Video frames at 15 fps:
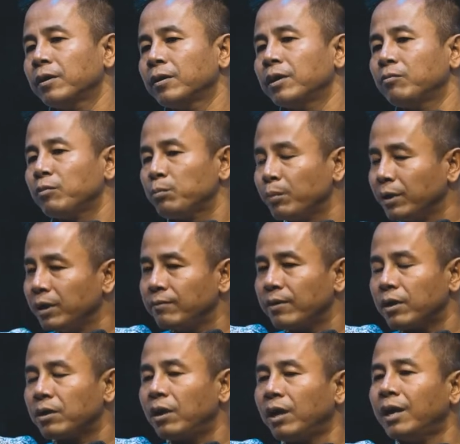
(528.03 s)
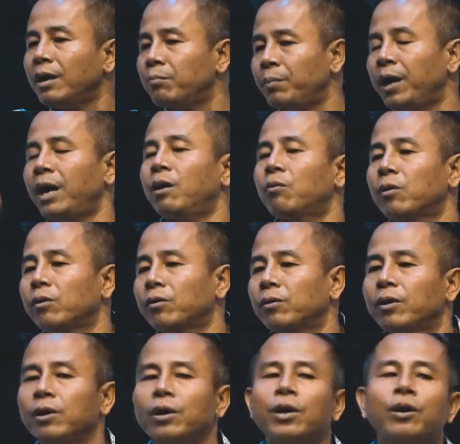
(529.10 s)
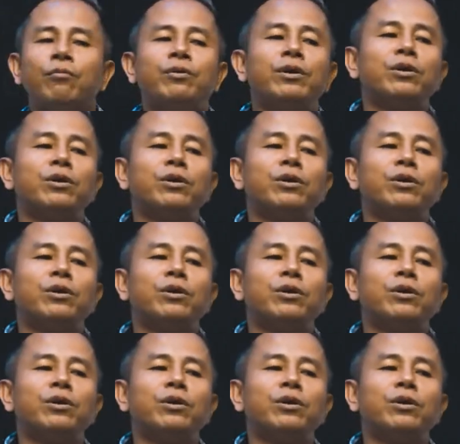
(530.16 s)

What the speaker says: that we believe that God has power, we